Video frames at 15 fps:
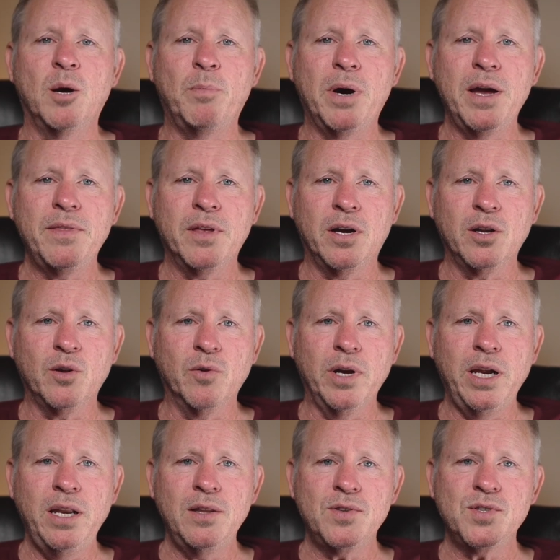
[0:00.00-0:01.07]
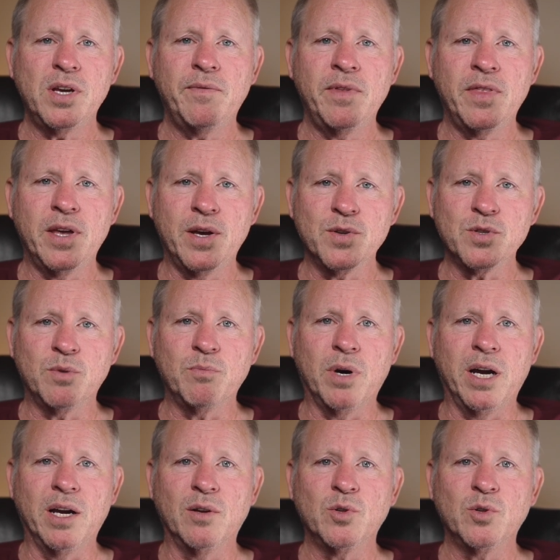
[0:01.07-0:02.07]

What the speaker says: A Python Green 7,000-mile